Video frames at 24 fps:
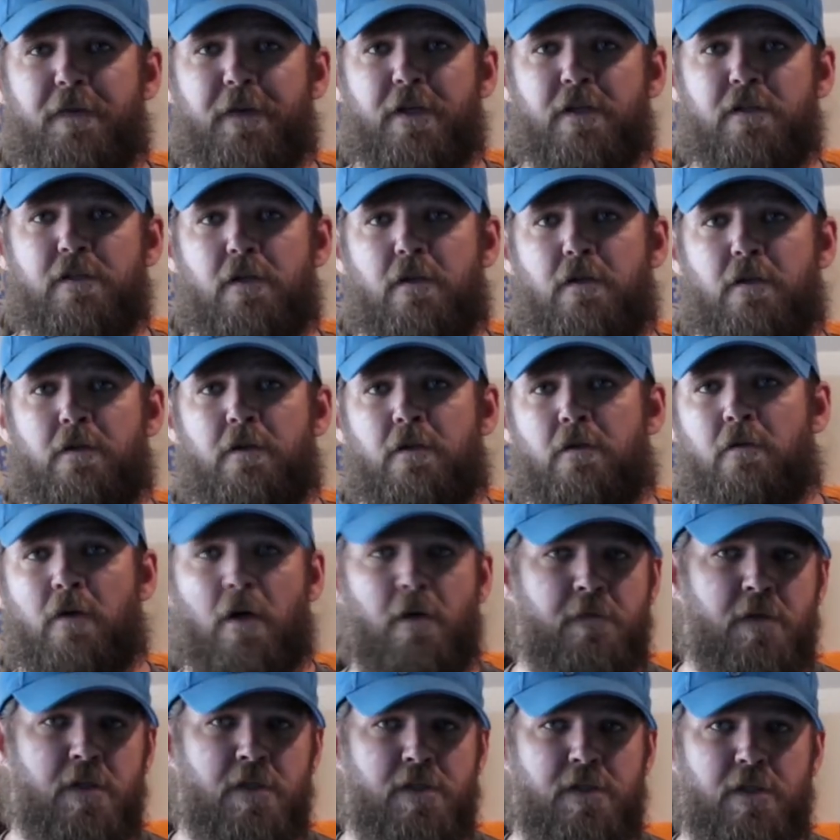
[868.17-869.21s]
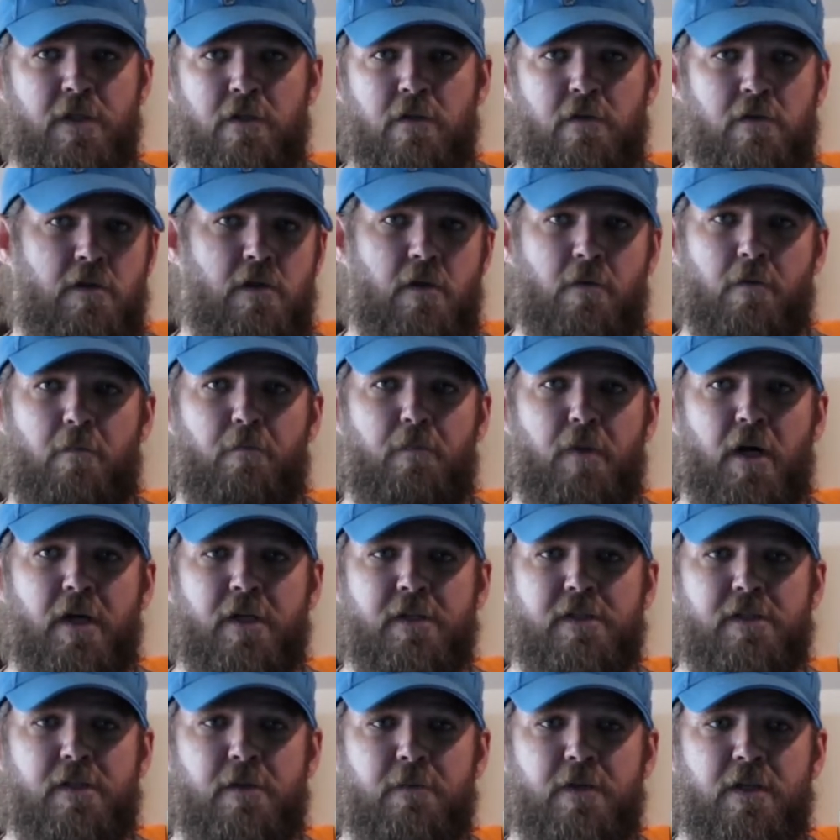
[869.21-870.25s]
things you could do. Obviously, you can combine
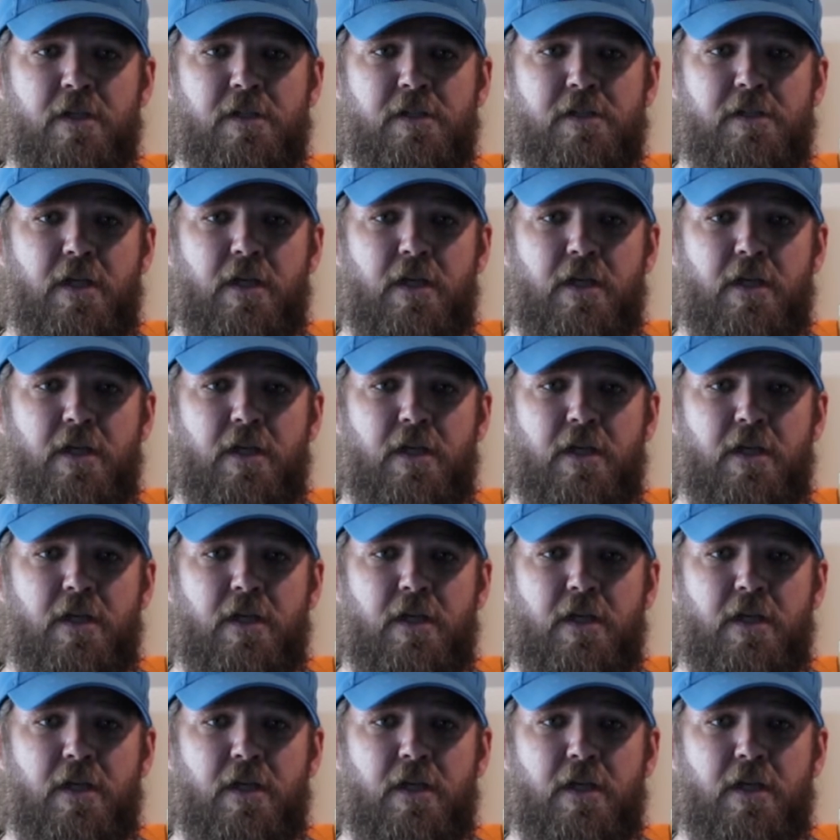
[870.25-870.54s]
some of these